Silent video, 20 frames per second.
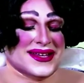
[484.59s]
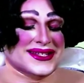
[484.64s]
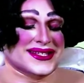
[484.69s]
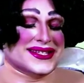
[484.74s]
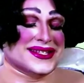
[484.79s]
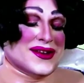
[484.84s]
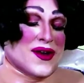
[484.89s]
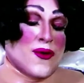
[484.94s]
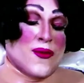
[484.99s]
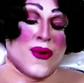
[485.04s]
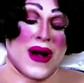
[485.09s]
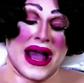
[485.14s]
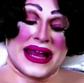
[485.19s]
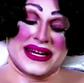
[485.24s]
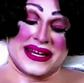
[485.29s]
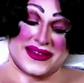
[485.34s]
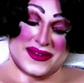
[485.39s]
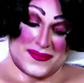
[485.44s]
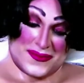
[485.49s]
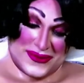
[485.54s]
Snow
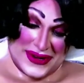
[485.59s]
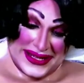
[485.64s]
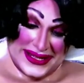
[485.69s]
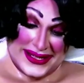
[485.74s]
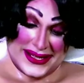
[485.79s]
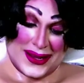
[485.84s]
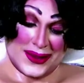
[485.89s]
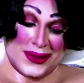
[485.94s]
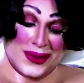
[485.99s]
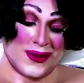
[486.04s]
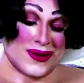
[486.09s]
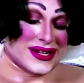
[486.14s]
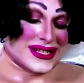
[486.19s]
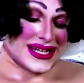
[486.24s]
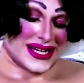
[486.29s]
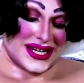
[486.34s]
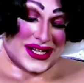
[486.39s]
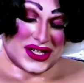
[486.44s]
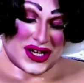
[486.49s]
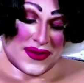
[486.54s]
White and the prince
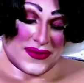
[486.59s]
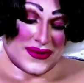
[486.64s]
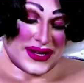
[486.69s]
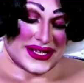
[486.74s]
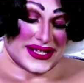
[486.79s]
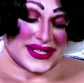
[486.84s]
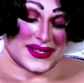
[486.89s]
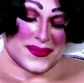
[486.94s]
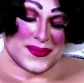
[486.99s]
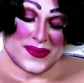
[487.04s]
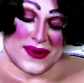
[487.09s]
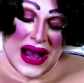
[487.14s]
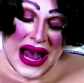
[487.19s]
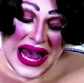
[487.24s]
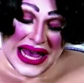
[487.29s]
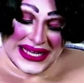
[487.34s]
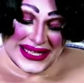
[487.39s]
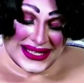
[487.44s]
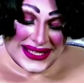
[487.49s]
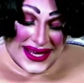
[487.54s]
looked at each other in
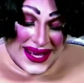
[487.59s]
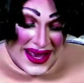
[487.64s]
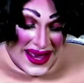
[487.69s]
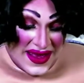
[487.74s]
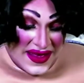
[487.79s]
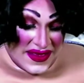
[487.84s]
surprise.